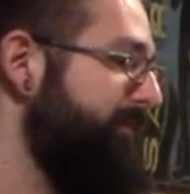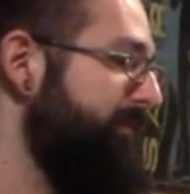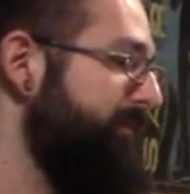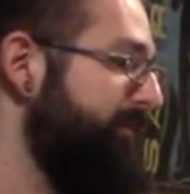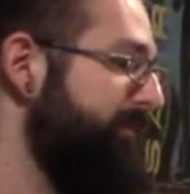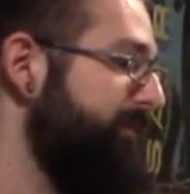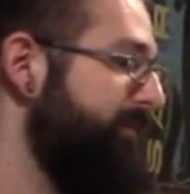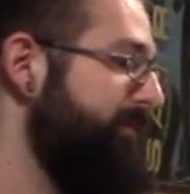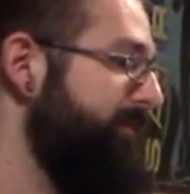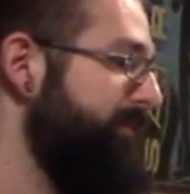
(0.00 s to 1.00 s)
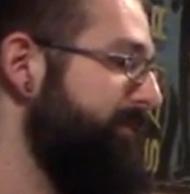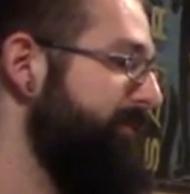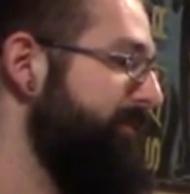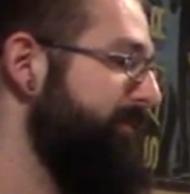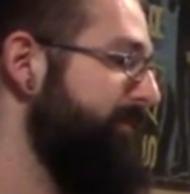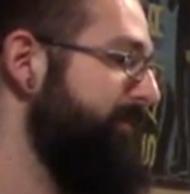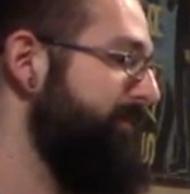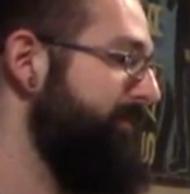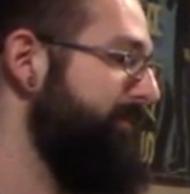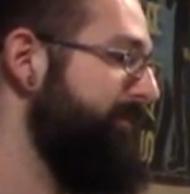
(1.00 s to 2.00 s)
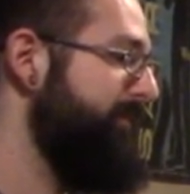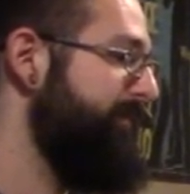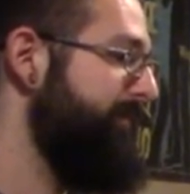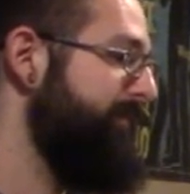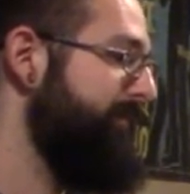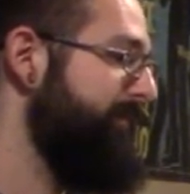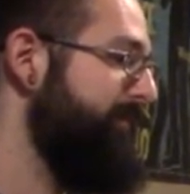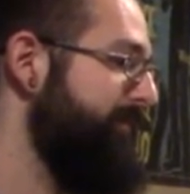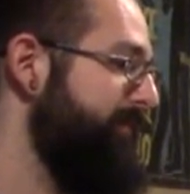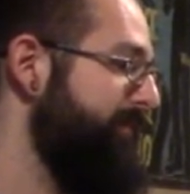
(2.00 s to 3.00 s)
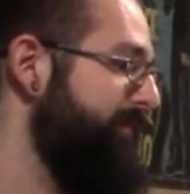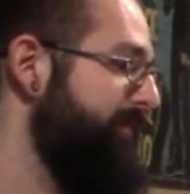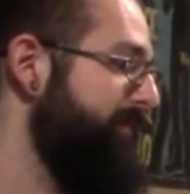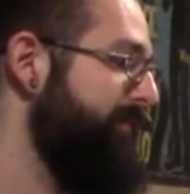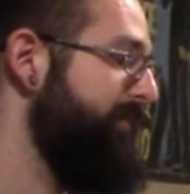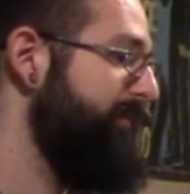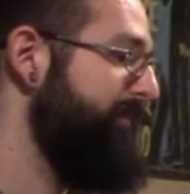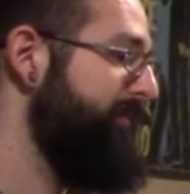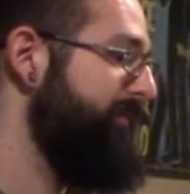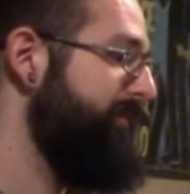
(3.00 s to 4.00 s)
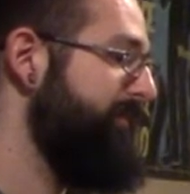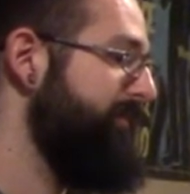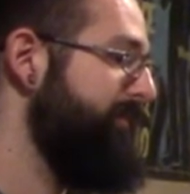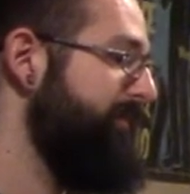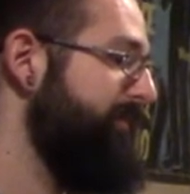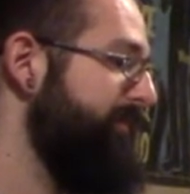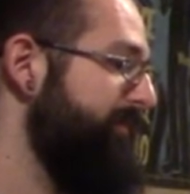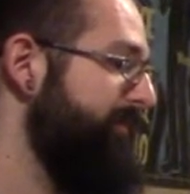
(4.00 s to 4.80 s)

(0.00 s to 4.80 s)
(silent)